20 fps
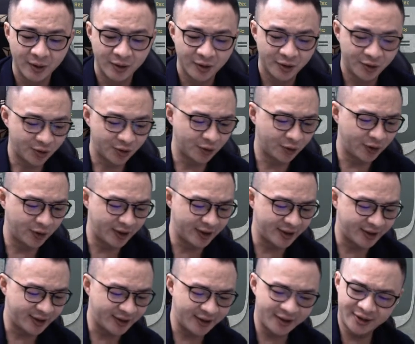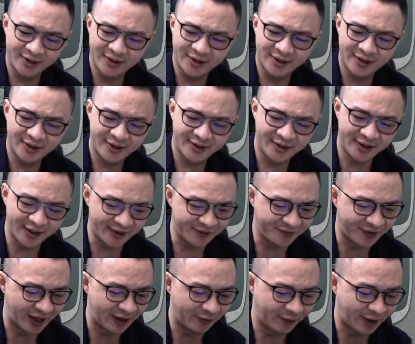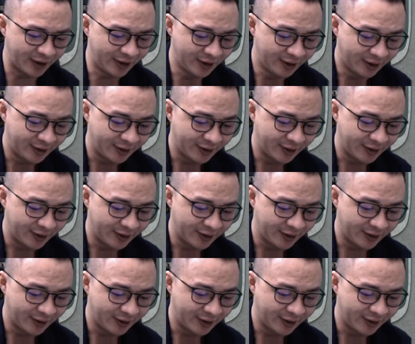So it's 651.